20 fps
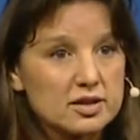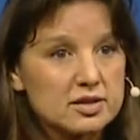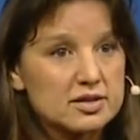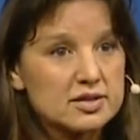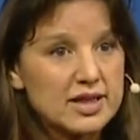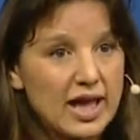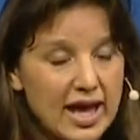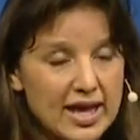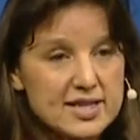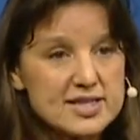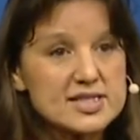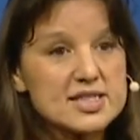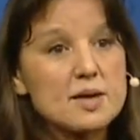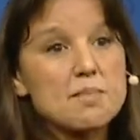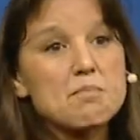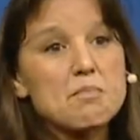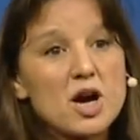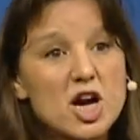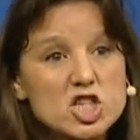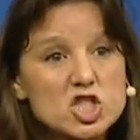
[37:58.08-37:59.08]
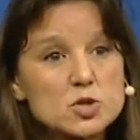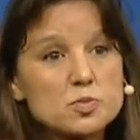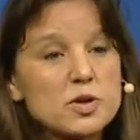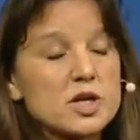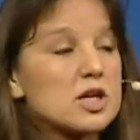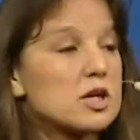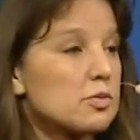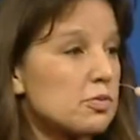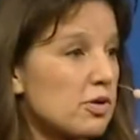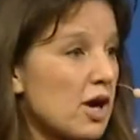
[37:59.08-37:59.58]
That is a much
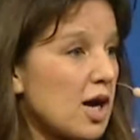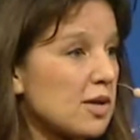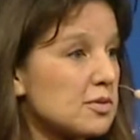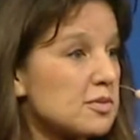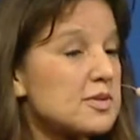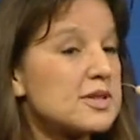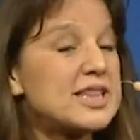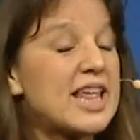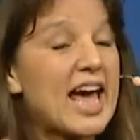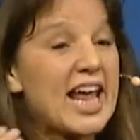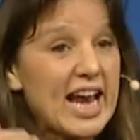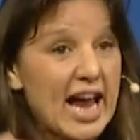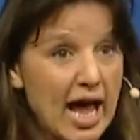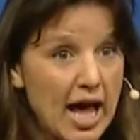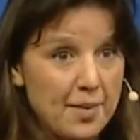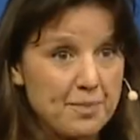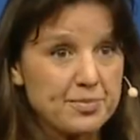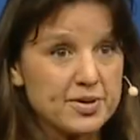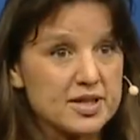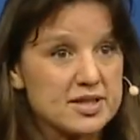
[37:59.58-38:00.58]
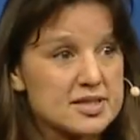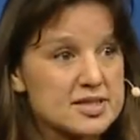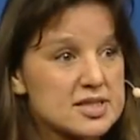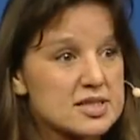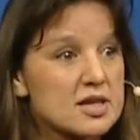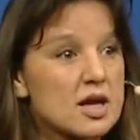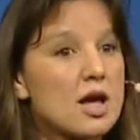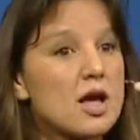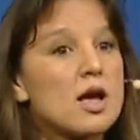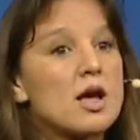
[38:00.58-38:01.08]
bigger problem, and that happens
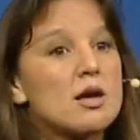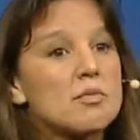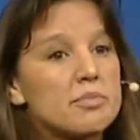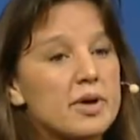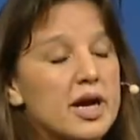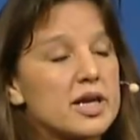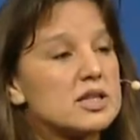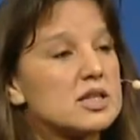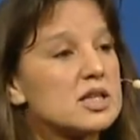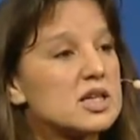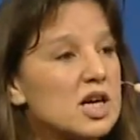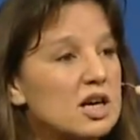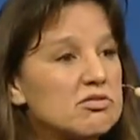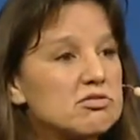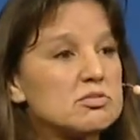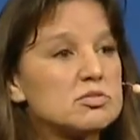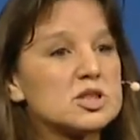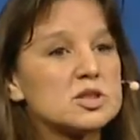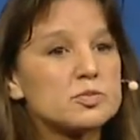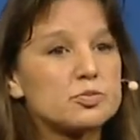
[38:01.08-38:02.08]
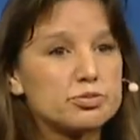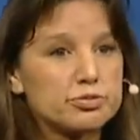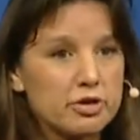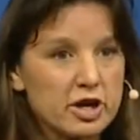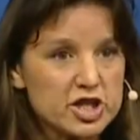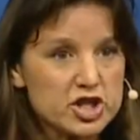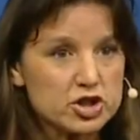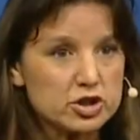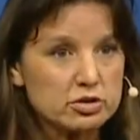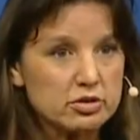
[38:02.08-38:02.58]
by the government
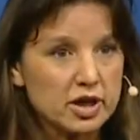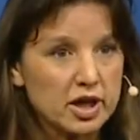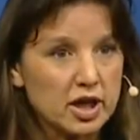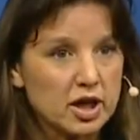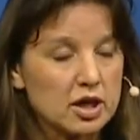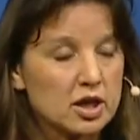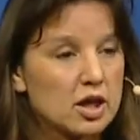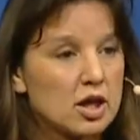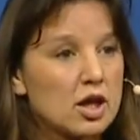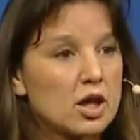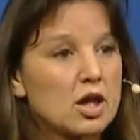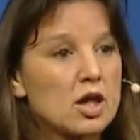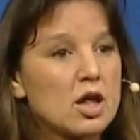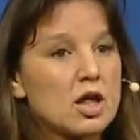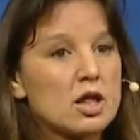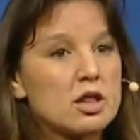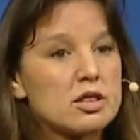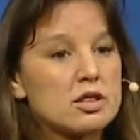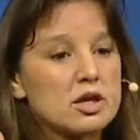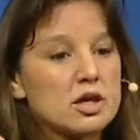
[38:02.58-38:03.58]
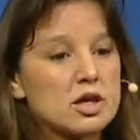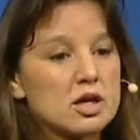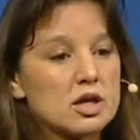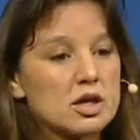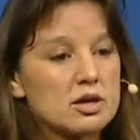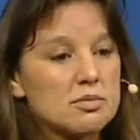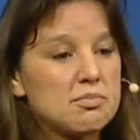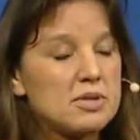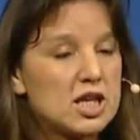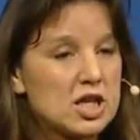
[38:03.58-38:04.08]
pressuring
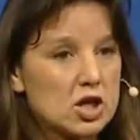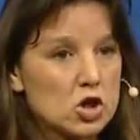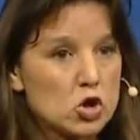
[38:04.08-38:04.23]
the media